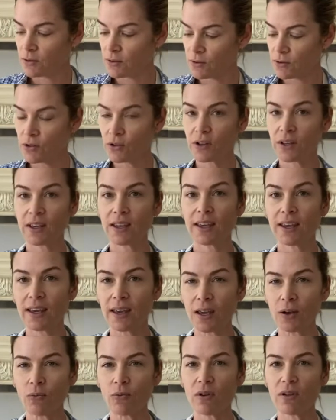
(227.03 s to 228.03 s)
the
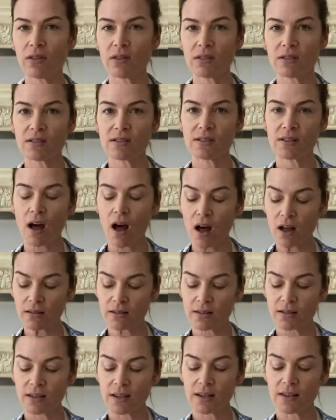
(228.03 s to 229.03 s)
key with the
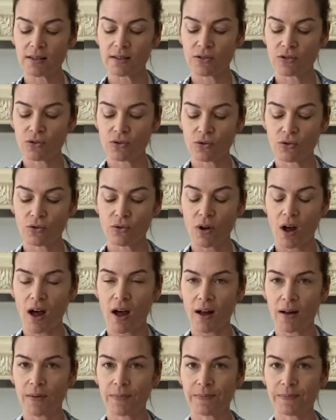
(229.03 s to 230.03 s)
sauce is to
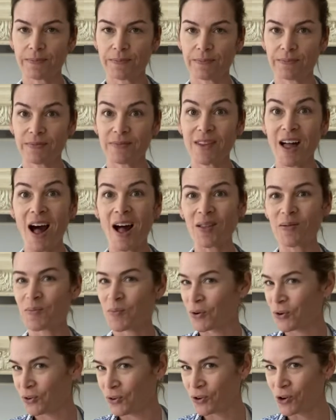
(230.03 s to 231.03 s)
um, not
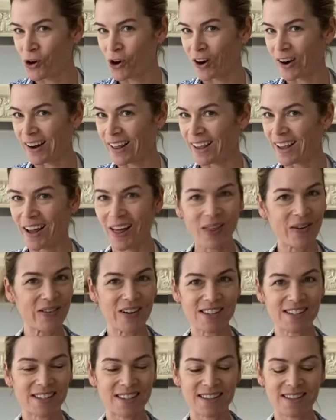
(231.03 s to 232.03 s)
burn the garlic,
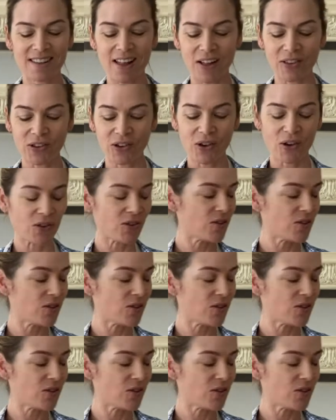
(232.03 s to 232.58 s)
otherwise it's not good.